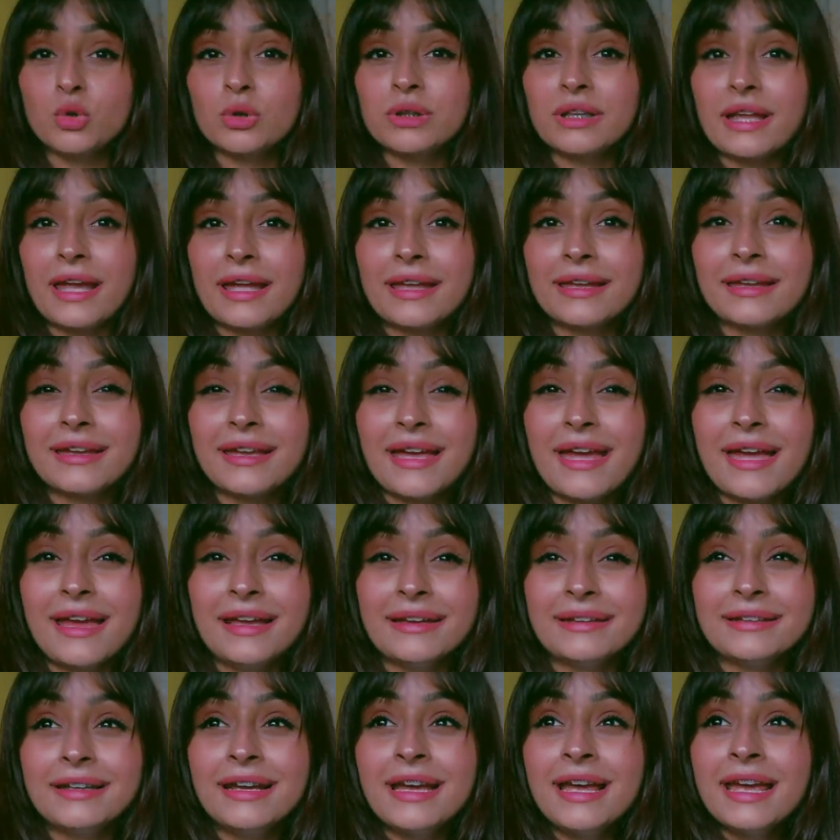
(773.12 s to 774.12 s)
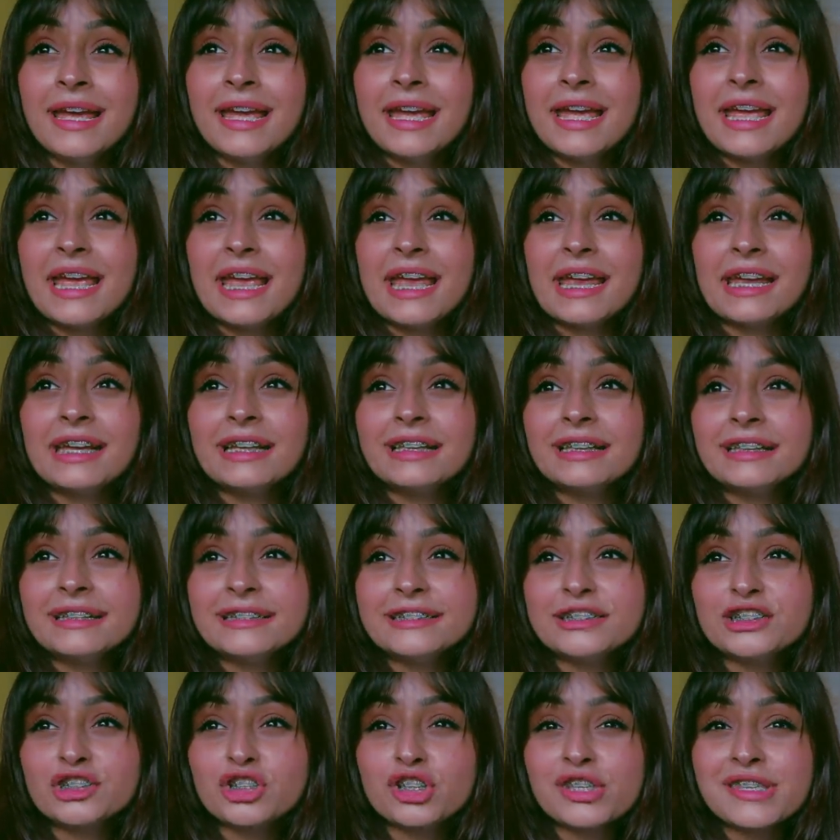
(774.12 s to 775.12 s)
me look like an
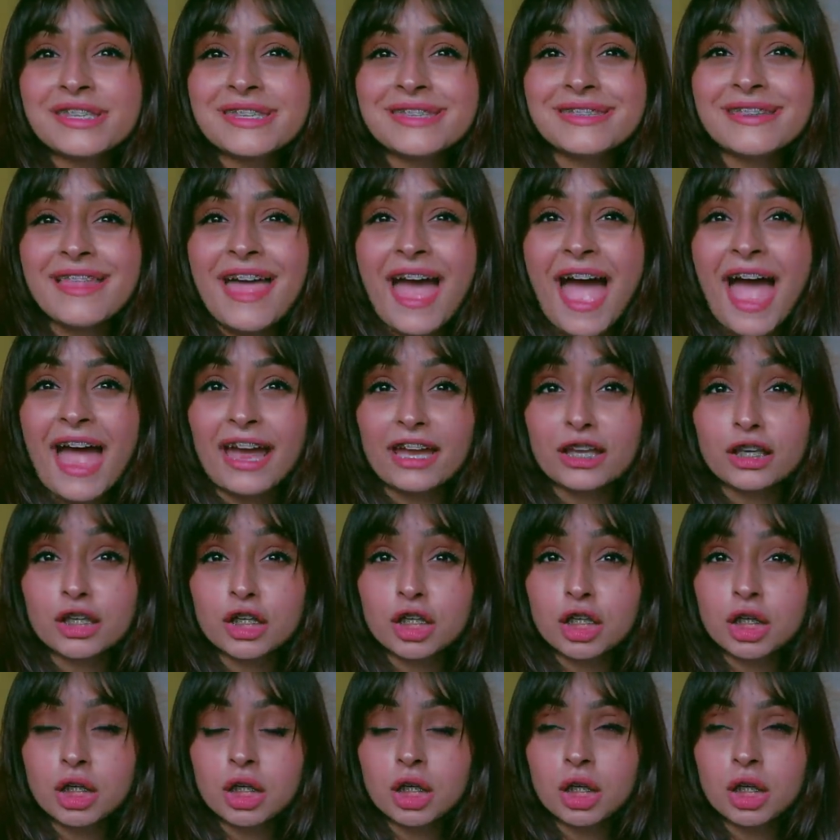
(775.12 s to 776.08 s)
English snack.